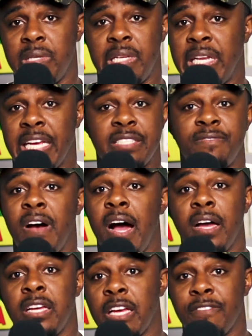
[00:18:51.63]
and that's
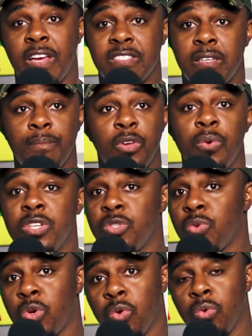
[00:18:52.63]
fine. Like, if that's something you're
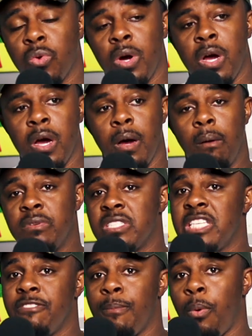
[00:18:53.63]
into, cool. I'm
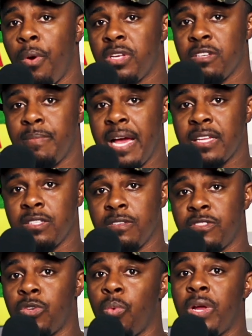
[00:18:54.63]
just giving pointers back
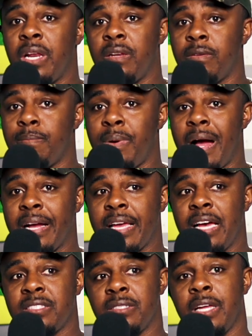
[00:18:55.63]
to what
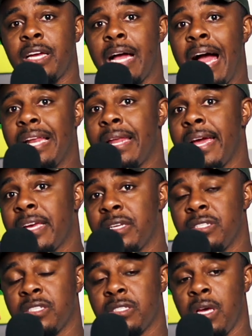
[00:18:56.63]
podcasting like I like
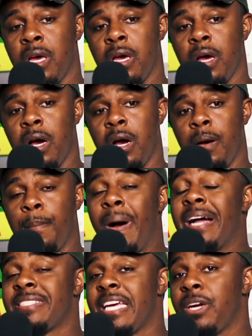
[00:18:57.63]
and just um,
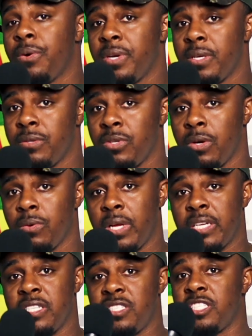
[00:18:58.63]
my take on it. You know,
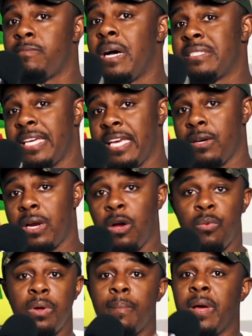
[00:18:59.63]
like this is just my take. I
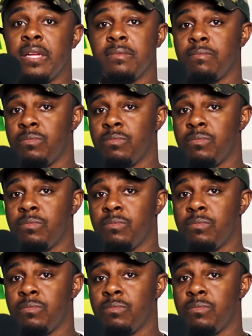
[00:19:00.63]
don't want. I'm not